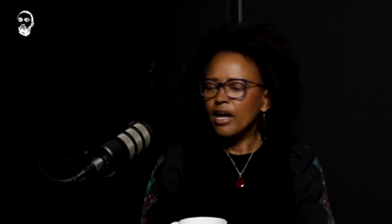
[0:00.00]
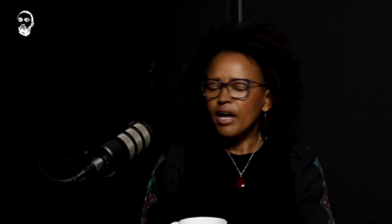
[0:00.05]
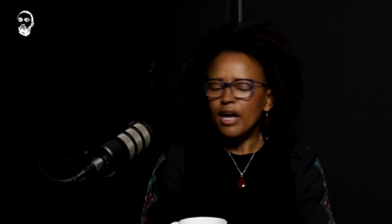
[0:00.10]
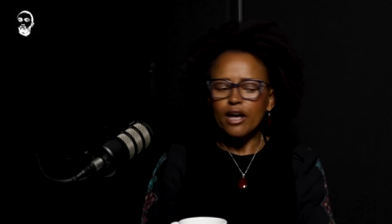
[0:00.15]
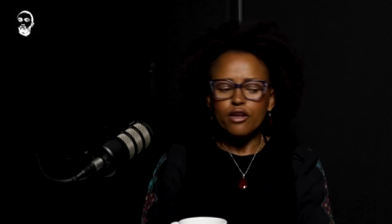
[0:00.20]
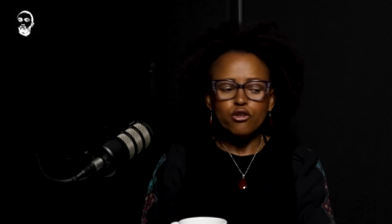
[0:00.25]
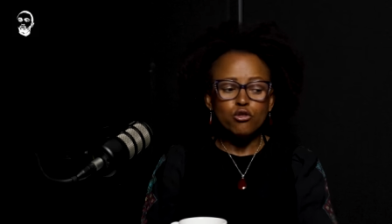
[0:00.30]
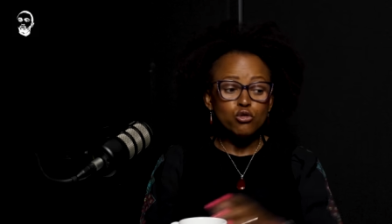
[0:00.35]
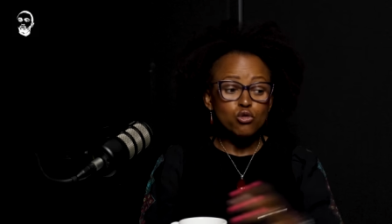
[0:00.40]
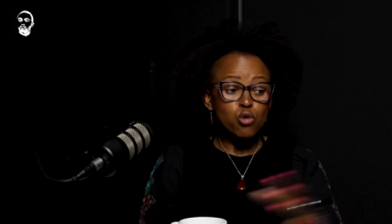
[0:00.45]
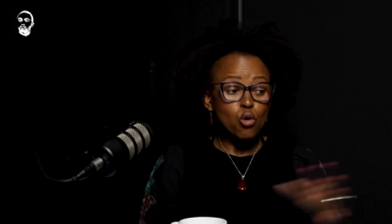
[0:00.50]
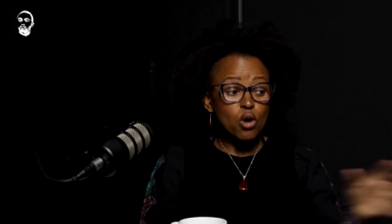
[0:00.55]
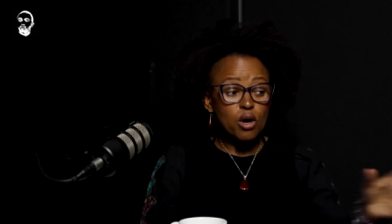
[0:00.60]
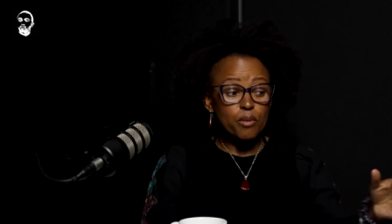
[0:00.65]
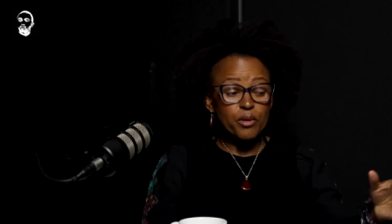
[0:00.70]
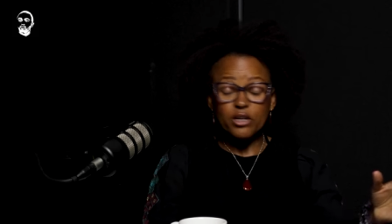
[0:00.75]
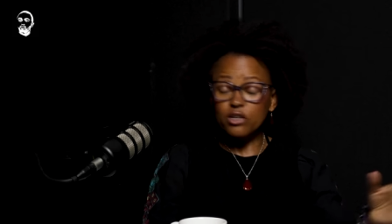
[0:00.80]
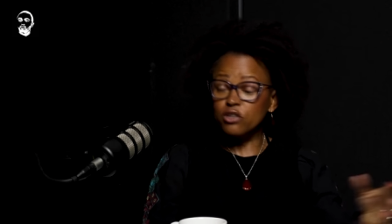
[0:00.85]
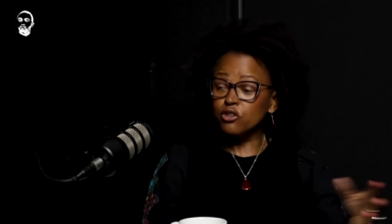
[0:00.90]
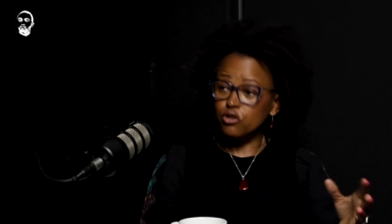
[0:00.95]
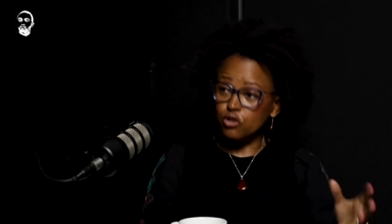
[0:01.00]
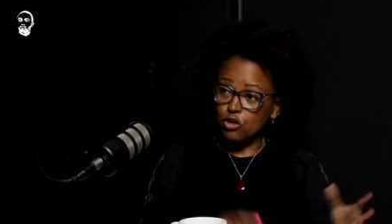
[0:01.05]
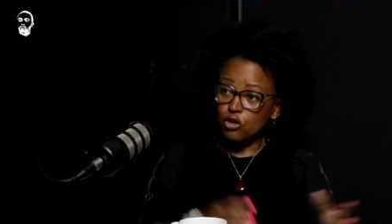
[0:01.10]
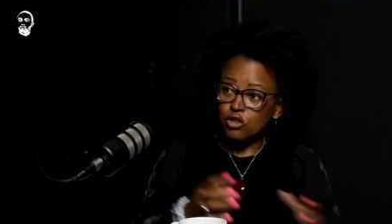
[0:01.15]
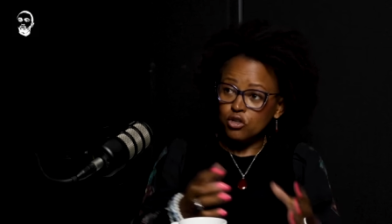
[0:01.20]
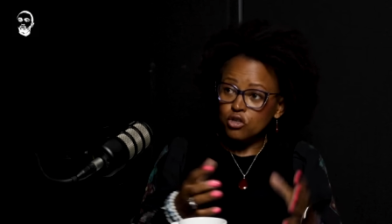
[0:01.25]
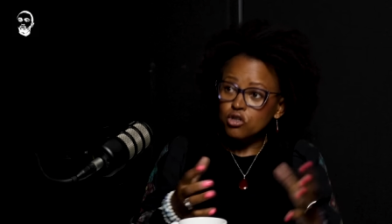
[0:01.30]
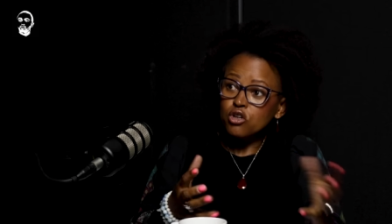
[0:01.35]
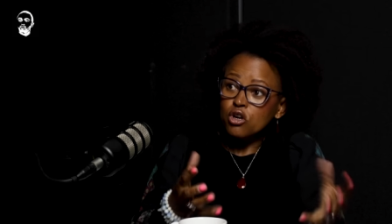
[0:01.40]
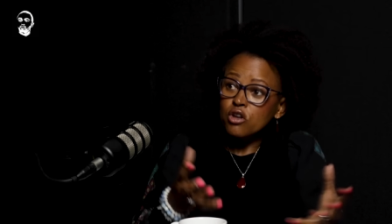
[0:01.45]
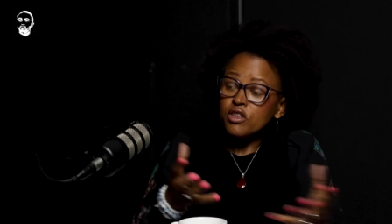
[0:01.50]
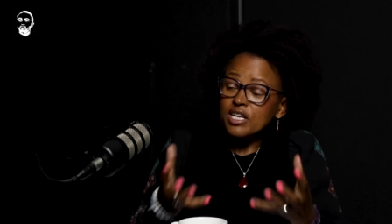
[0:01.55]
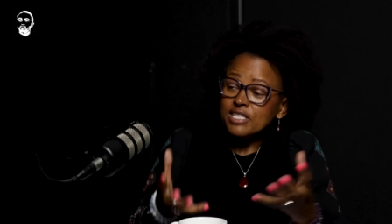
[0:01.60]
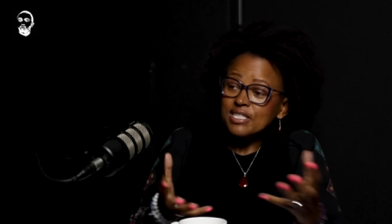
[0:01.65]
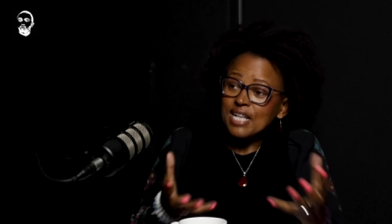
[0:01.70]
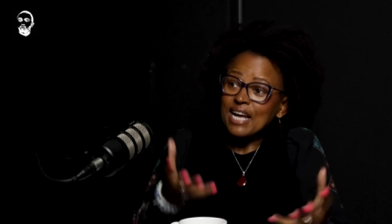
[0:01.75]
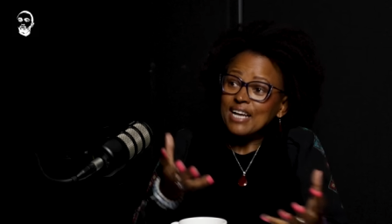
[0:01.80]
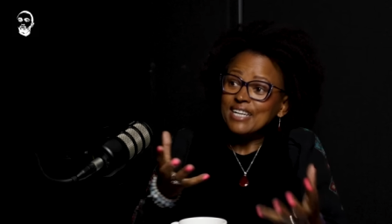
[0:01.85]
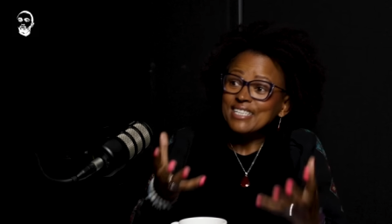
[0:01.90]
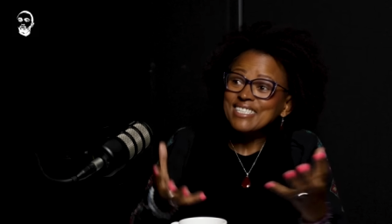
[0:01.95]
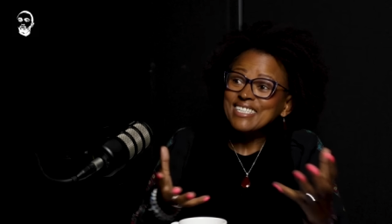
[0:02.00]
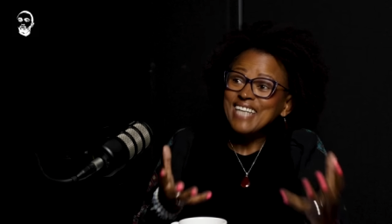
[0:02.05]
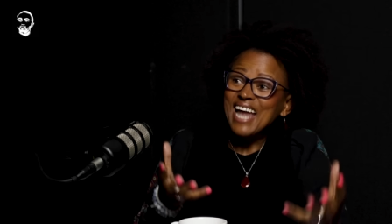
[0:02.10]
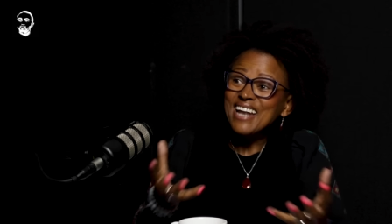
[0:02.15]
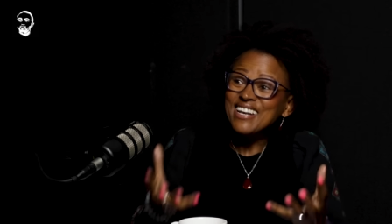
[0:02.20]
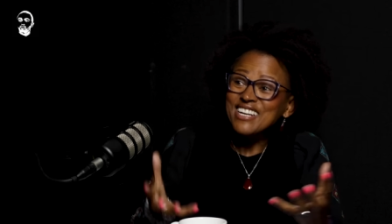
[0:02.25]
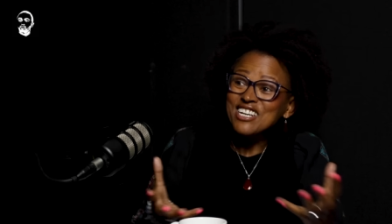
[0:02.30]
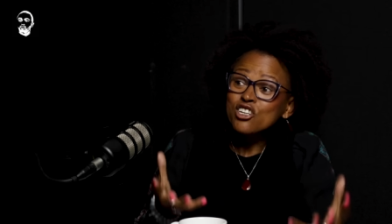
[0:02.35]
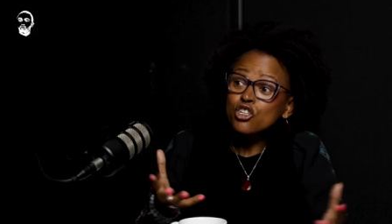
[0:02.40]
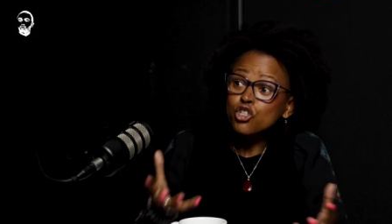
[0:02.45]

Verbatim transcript: and you talk about do, you know there's like a standing